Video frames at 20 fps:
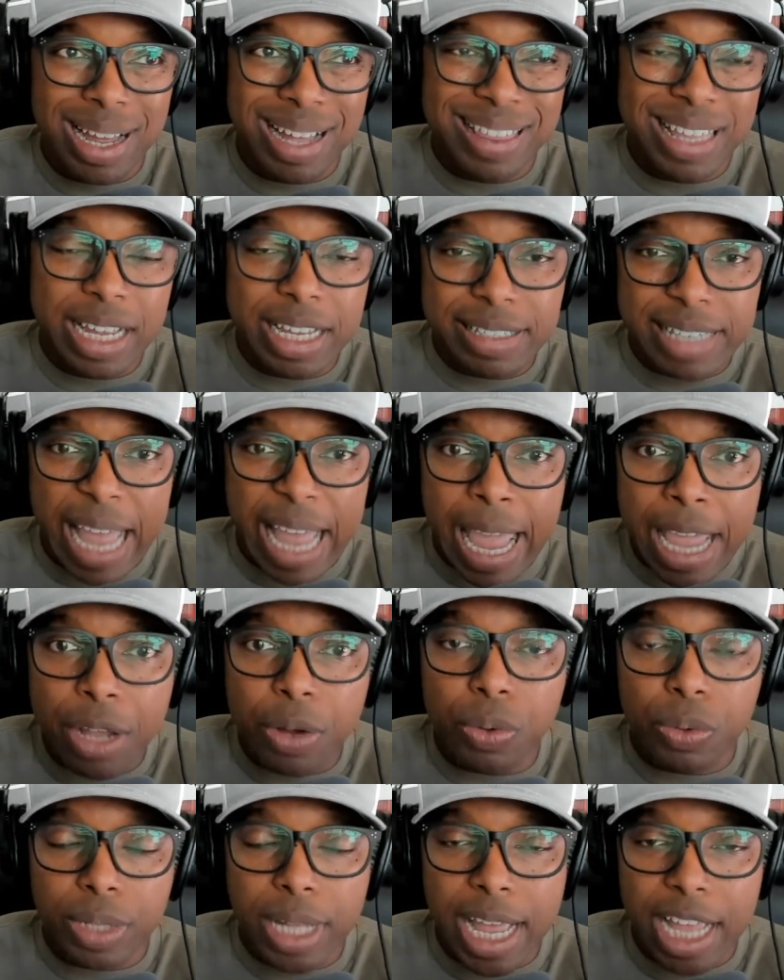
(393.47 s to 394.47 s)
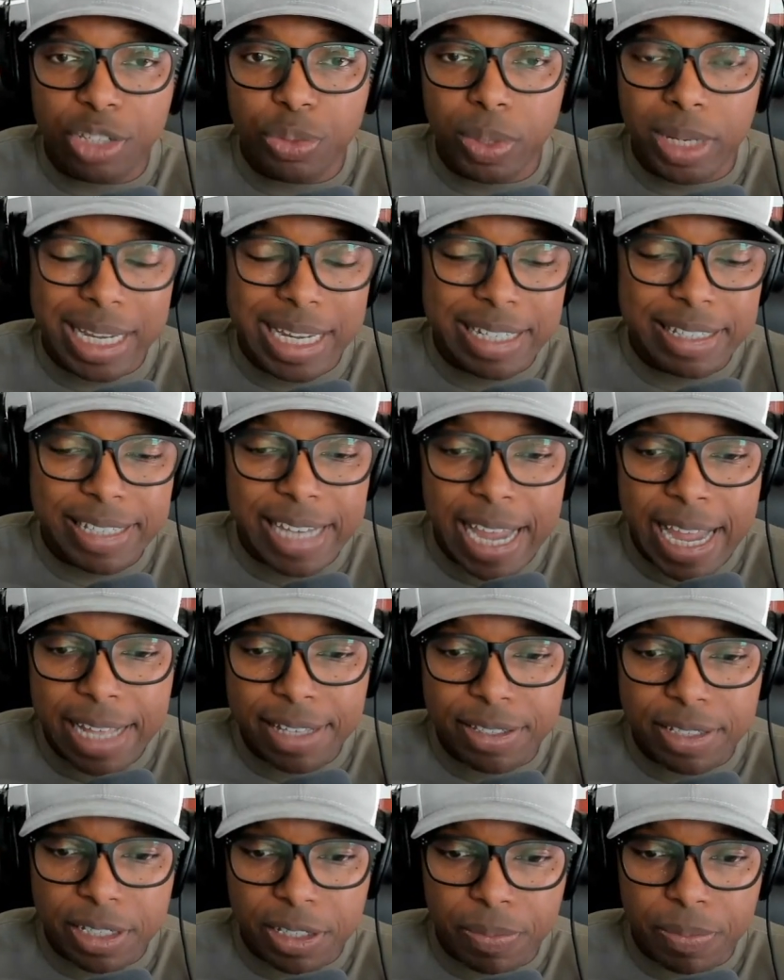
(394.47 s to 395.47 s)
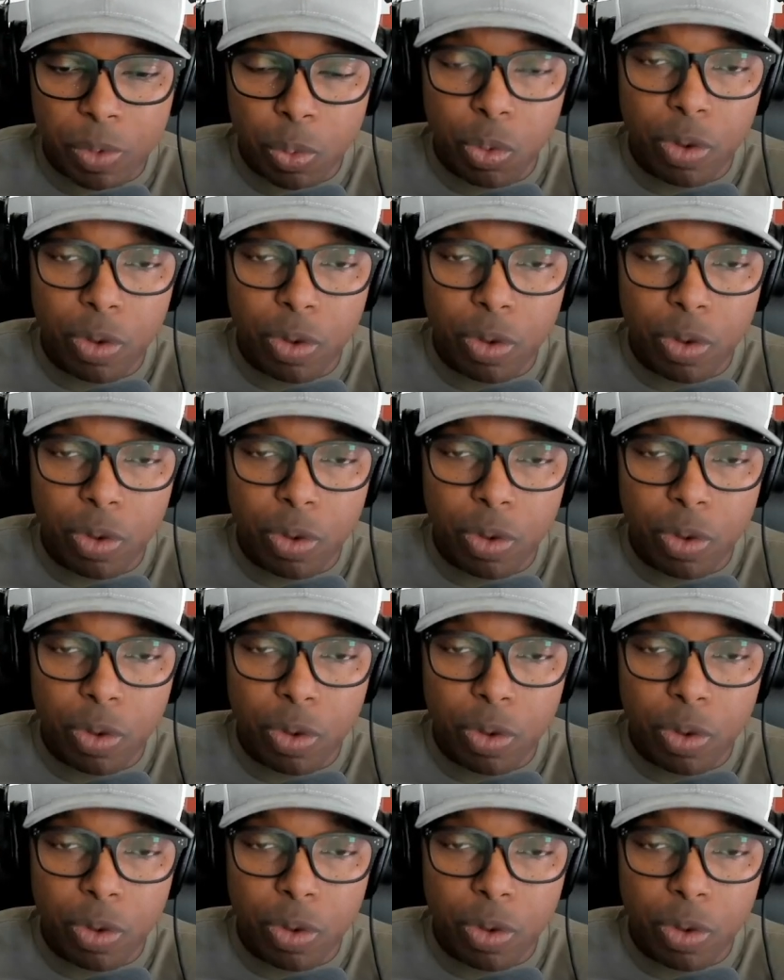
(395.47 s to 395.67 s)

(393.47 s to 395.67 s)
I think, his ankle last week against Kansas.